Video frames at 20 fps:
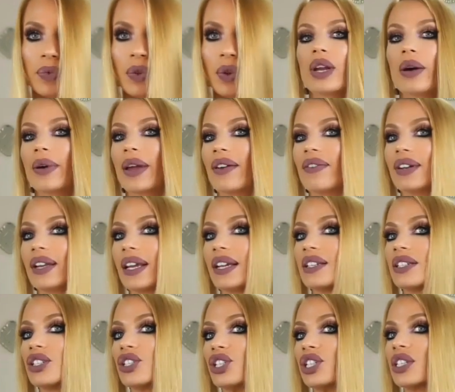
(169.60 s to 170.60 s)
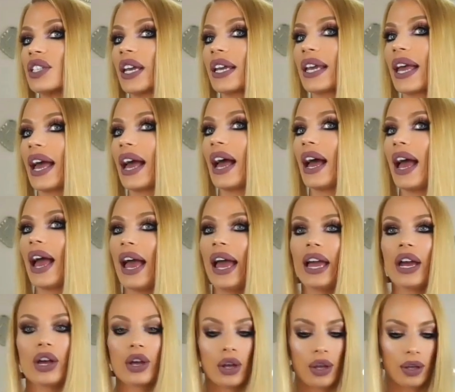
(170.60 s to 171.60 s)
We have a nice, just like,
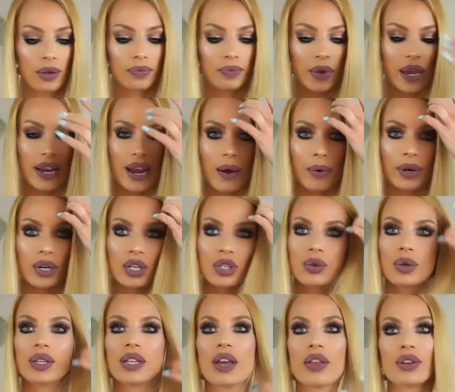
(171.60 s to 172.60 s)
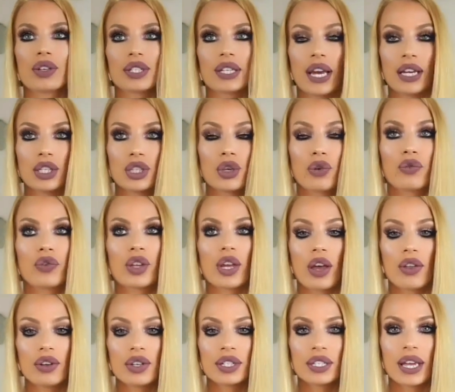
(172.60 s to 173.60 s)
angle. And now we're gonna do on the other side. So for the
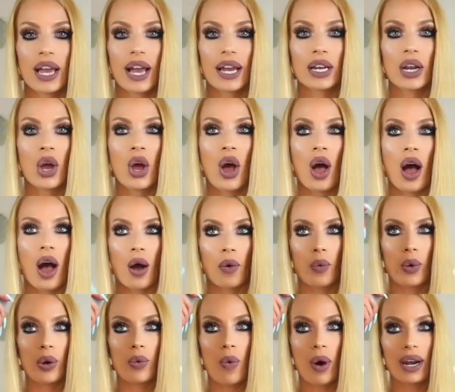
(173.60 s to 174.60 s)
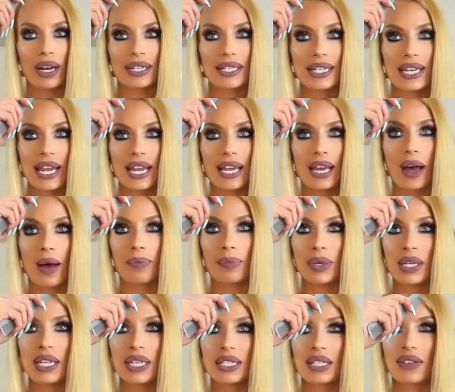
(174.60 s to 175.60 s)
other side, we wanna take a
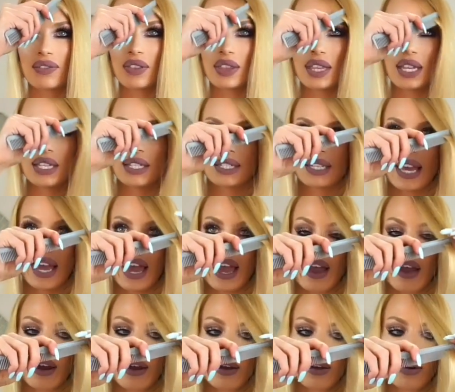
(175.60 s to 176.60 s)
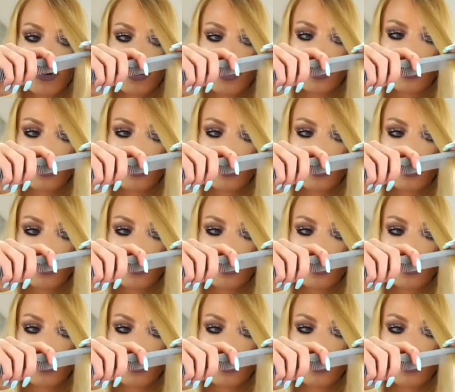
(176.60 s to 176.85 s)
piece of this hair